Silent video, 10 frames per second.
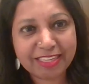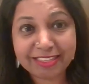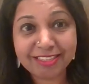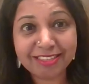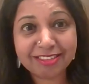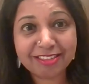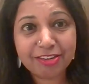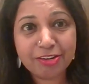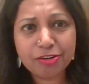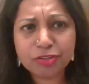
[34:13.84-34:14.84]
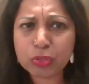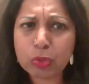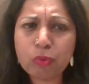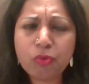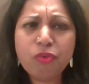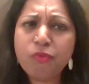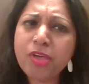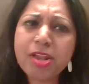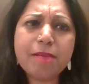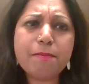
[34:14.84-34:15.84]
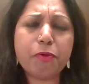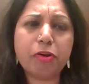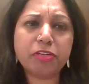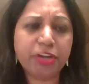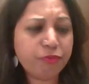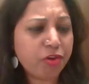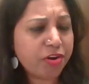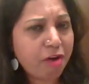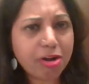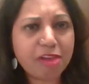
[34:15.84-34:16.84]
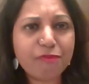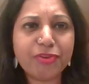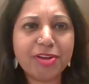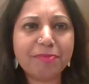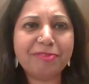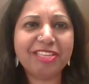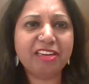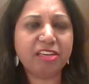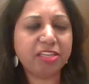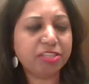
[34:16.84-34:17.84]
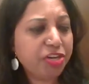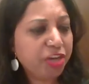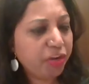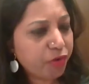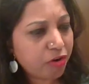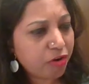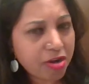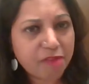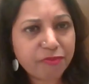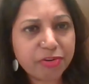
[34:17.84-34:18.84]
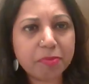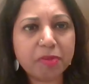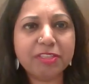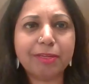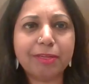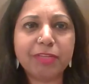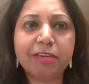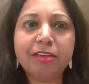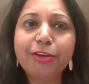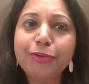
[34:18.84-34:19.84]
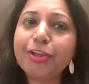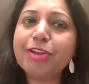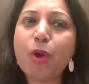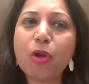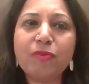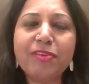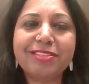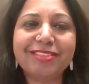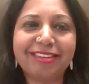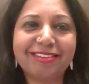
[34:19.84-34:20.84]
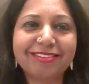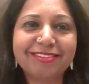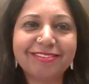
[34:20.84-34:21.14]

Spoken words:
it. Isn't it? So very important. If you're not comfortable with English, if you're not comfortable with something, you can always say,